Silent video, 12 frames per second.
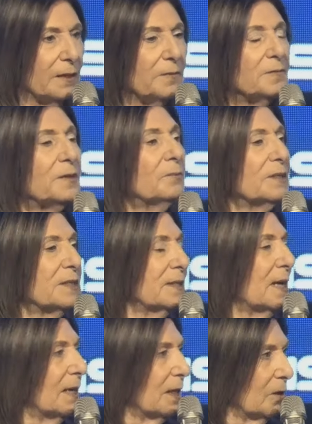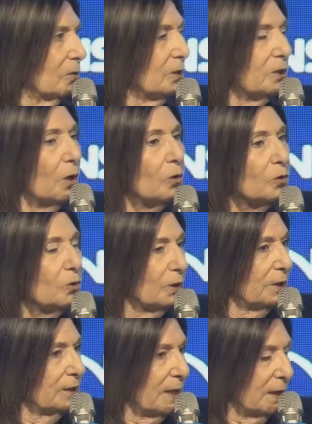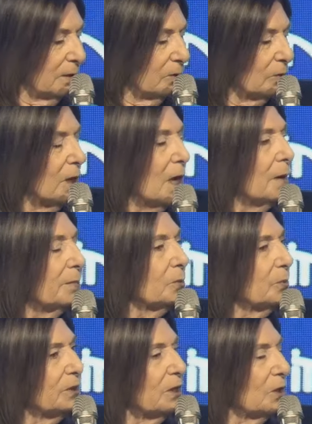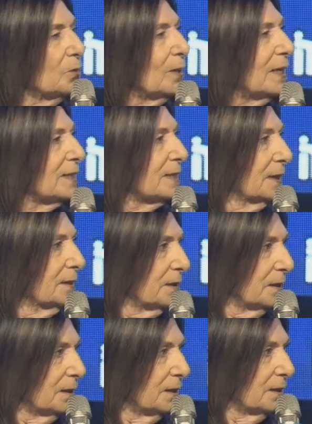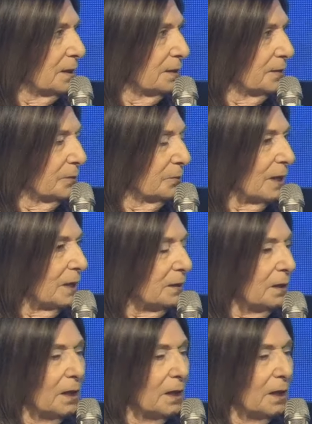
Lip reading: if there is a dialogue, an ongoing dialogue between the US and Iran,